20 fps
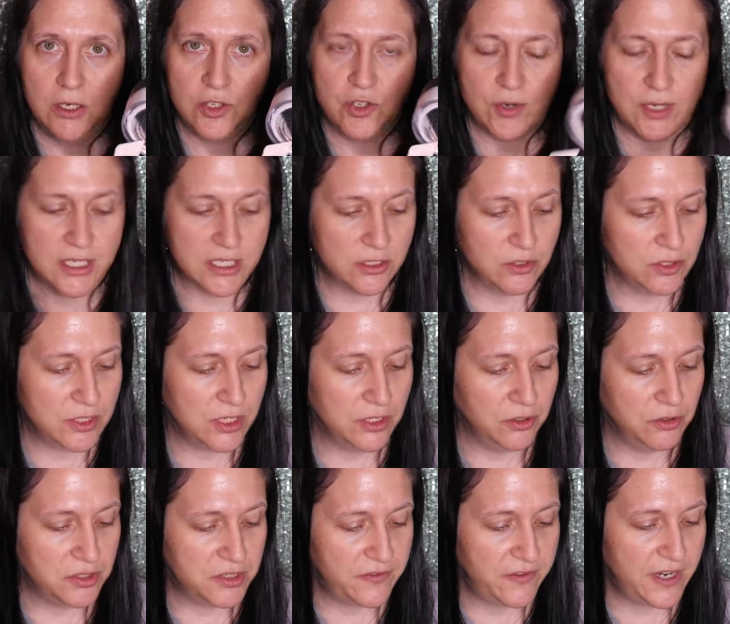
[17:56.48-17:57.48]
translucent
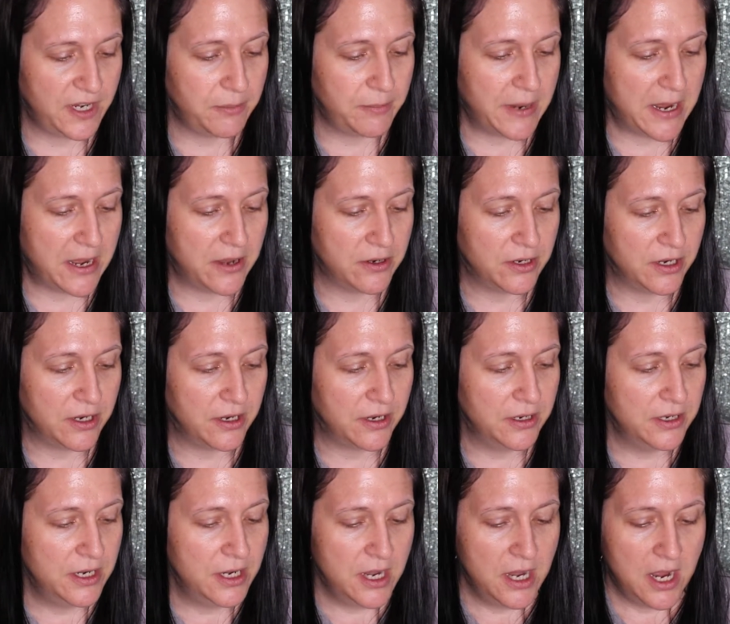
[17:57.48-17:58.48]
loose fitting powder.